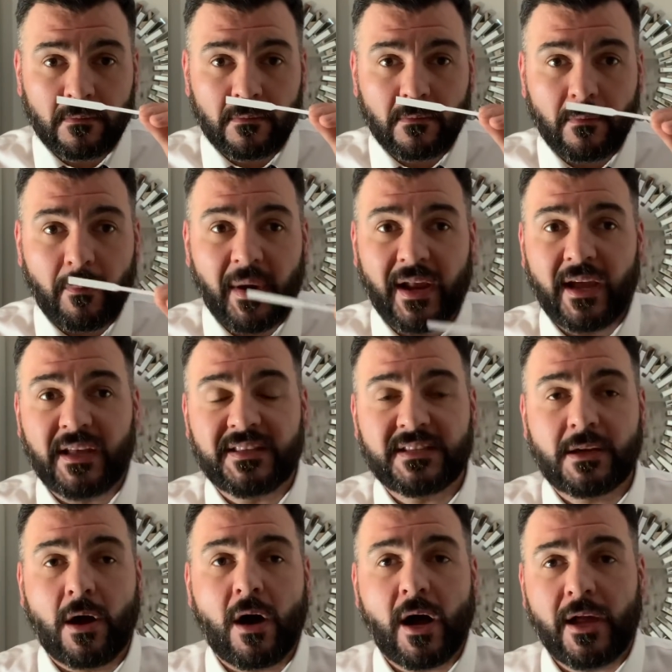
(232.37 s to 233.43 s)
but it's
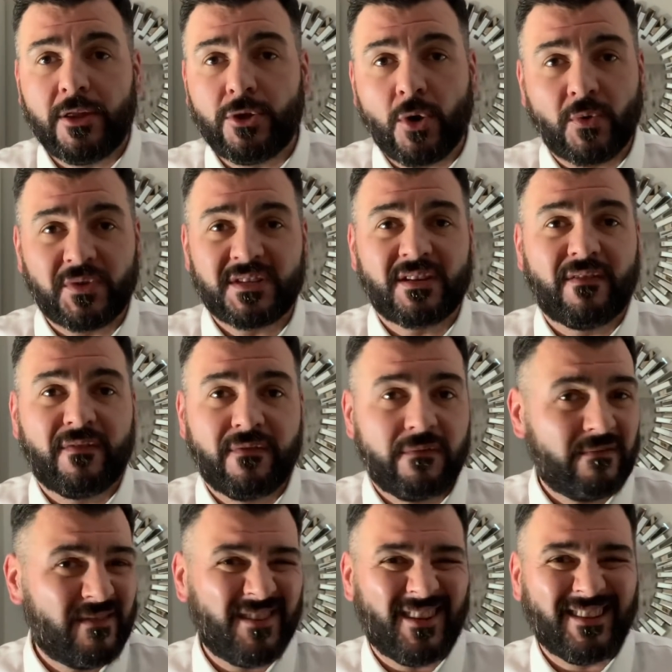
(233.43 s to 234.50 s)
got notes of,
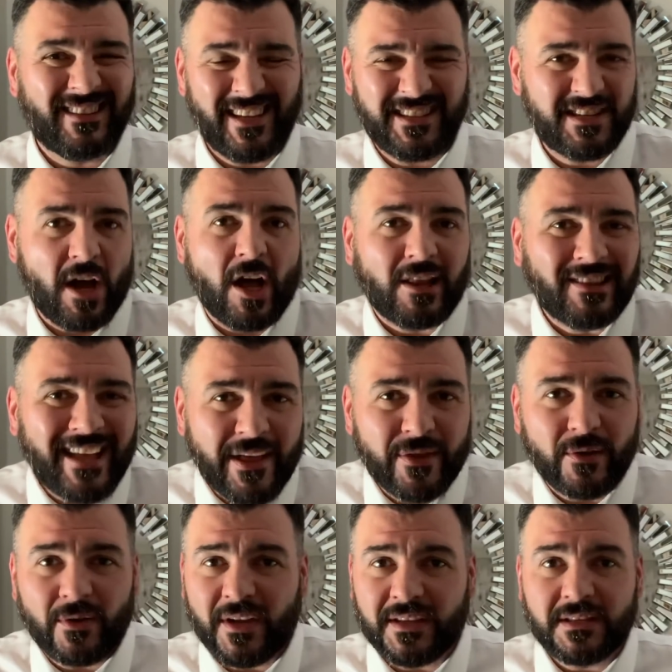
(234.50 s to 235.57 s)
it's got
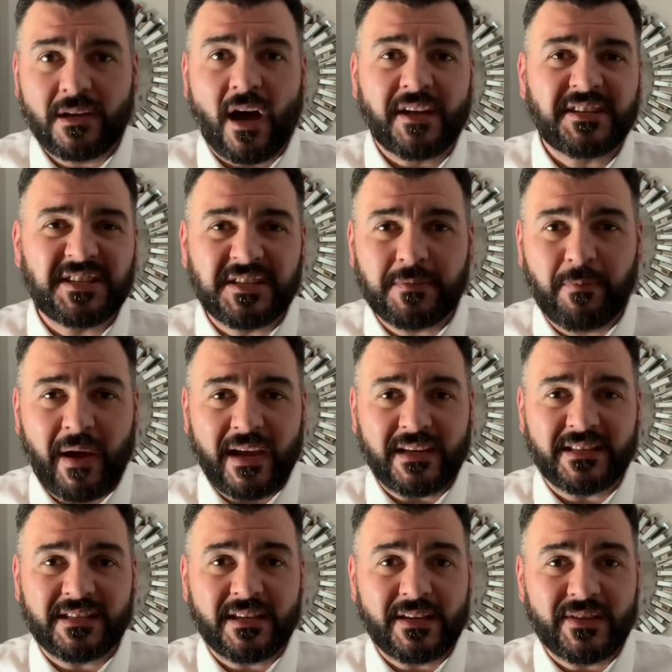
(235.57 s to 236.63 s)
leather, it's got
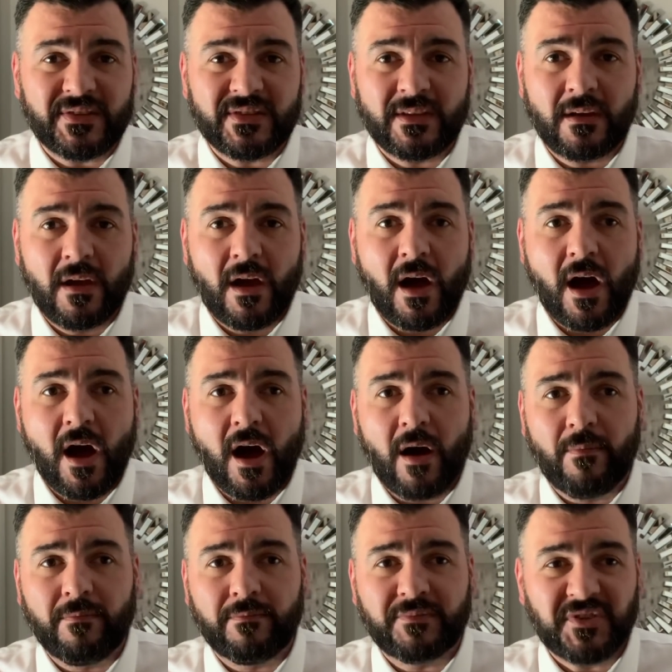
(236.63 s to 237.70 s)
spices,
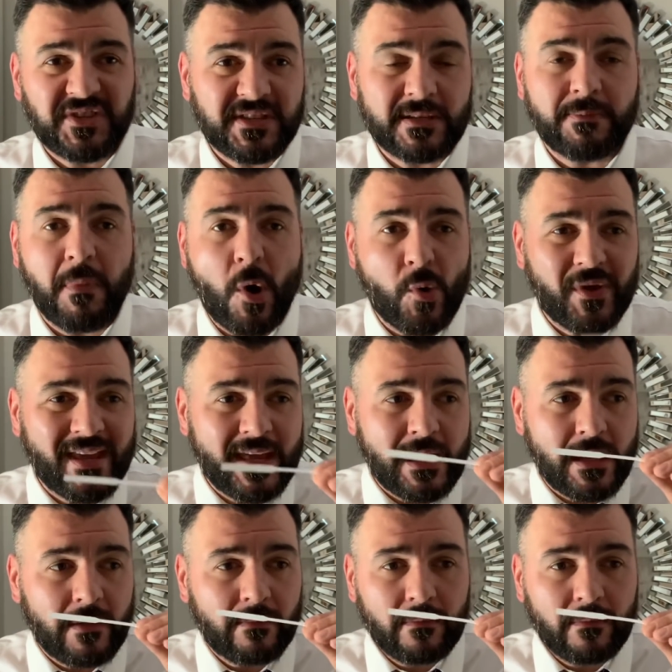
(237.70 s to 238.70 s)
smoky,